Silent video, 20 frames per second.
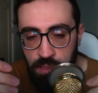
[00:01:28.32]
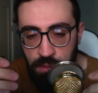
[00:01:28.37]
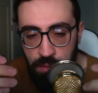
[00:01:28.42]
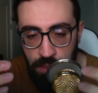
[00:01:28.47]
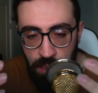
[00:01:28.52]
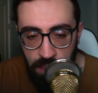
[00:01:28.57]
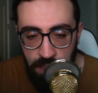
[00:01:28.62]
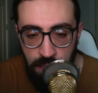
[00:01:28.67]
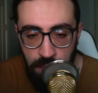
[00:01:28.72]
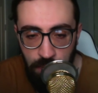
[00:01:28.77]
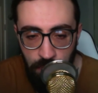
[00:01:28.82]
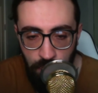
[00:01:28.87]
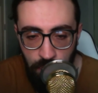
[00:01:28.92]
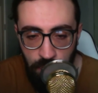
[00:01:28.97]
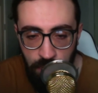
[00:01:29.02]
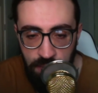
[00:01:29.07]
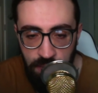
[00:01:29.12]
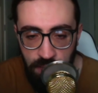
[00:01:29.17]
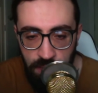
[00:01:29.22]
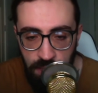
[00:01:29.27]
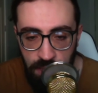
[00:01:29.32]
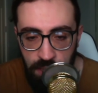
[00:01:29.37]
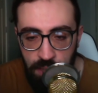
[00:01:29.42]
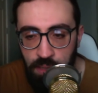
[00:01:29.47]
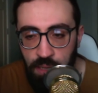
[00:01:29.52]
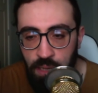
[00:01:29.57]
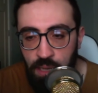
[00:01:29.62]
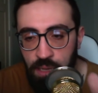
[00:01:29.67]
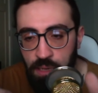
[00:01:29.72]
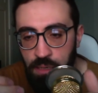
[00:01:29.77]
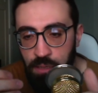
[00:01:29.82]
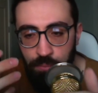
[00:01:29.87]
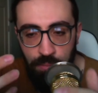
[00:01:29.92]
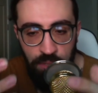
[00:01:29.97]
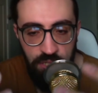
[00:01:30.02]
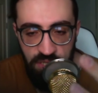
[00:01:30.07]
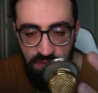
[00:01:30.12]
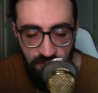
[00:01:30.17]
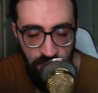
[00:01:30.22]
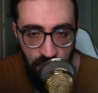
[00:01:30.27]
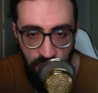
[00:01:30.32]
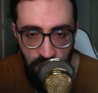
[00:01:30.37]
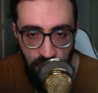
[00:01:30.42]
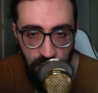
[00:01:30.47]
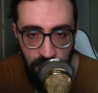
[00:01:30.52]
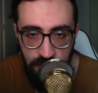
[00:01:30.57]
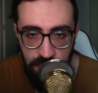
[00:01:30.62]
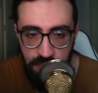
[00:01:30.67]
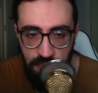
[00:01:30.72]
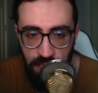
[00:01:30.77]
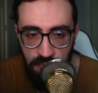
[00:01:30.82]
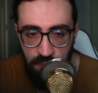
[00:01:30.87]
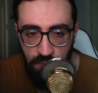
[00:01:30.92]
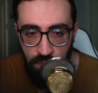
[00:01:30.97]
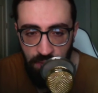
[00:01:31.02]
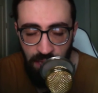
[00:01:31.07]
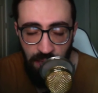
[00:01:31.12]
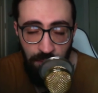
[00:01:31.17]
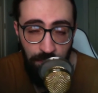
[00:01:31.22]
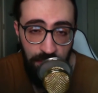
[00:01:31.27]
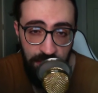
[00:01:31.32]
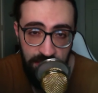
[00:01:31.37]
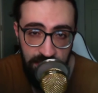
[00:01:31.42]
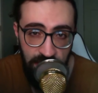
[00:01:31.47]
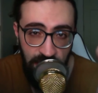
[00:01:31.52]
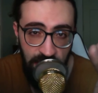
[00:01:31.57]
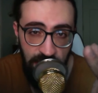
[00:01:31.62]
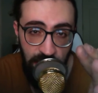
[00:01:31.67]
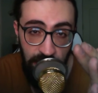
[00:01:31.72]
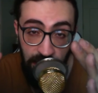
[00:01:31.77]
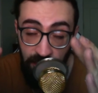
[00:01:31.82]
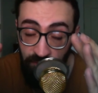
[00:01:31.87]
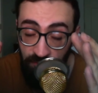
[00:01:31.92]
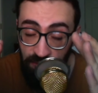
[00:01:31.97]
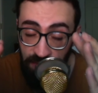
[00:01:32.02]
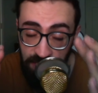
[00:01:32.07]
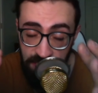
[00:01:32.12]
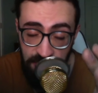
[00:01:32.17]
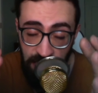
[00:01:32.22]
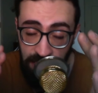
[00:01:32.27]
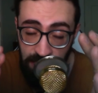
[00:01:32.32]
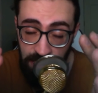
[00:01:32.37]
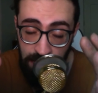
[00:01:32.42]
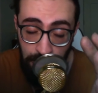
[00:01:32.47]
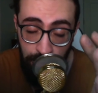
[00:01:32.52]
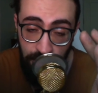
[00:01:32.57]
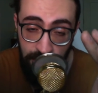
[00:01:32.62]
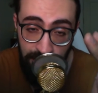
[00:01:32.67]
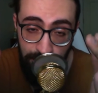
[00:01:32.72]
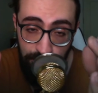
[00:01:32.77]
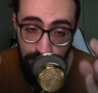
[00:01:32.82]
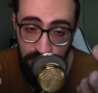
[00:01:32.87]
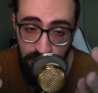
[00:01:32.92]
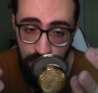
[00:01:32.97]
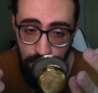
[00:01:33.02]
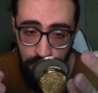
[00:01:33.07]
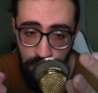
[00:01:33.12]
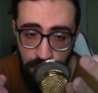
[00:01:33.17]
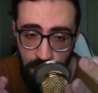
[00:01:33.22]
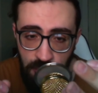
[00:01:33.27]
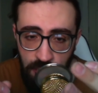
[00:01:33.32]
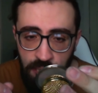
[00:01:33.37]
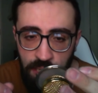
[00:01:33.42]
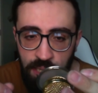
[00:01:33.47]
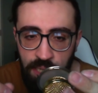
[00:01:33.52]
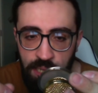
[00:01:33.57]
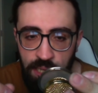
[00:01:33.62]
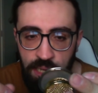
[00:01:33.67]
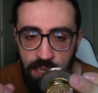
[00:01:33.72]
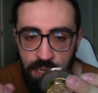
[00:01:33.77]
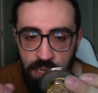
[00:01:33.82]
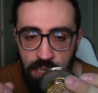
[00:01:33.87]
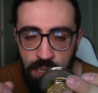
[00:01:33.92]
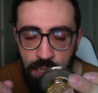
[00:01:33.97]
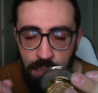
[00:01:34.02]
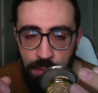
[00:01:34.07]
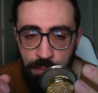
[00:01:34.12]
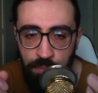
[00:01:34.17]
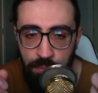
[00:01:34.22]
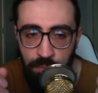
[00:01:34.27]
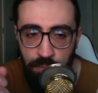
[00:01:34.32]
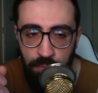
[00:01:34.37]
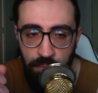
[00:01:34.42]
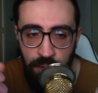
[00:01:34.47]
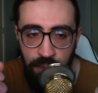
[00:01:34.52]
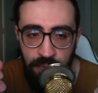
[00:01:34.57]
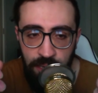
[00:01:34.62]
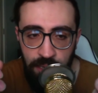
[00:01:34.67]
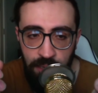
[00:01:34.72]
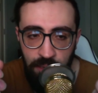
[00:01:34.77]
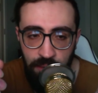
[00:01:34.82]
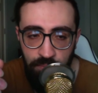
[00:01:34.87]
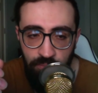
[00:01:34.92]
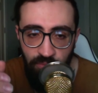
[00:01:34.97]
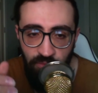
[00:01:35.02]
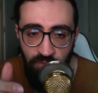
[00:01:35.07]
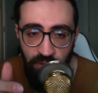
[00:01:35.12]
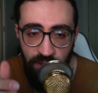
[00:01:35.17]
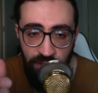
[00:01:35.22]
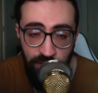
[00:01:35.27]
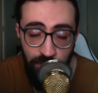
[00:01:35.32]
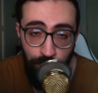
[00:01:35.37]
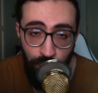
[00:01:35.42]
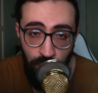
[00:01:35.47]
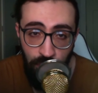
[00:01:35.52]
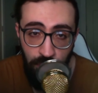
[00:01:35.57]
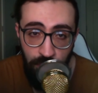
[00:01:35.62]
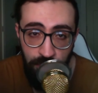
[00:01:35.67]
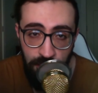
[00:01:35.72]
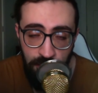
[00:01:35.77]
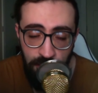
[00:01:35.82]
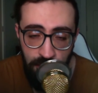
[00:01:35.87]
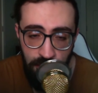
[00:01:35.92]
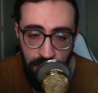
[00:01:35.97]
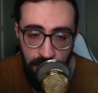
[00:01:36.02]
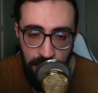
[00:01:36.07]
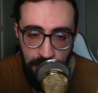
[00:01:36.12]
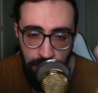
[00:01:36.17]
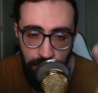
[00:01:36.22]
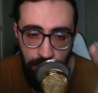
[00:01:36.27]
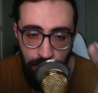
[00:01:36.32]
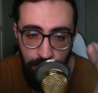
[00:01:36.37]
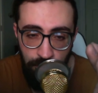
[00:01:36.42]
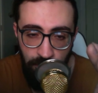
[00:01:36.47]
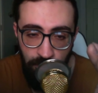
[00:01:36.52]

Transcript: getting it worked on, and a bunch of other things. And with that being said, I have the sign coming up soon. Um, my final permit um,